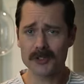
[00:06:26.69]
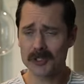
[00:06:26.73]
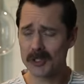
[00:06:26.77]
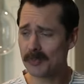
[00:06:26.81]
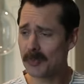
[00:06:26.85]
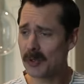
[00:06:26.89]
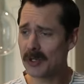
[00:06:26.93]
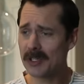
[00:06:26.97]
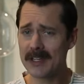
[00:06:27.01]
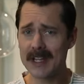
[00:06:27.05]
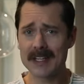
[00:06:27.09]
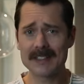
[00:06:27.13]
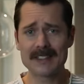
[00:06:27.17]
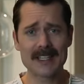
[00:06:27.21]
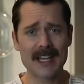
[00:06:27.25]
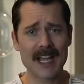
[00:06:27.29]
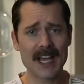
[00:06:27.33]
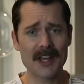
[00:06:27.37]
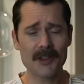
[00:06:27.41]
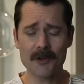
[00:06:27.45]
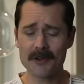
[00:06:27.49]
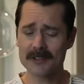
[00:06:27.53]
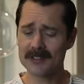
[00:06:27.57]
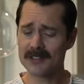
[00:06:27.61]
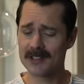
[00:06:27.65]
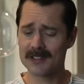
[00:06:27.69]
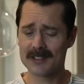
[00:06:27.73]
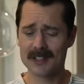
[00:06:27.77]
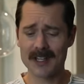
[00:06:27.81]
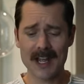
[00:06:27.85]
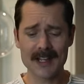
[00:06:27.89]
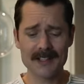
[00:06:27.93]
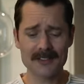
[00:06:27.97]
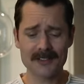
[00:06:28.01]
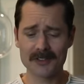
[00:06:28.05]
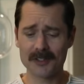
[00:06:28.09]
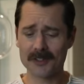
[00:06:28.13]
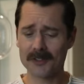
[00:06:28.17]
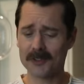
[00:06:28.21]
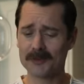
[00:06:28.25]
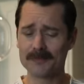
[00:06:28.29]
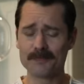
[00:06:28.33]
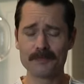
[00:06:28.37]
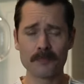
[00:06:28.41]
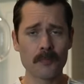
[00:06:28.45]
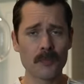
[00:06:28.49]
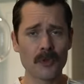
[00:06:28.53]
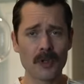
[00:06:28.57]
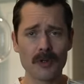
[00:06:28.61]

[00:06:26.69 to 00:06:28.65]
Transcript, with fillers: So putting that together as this nice little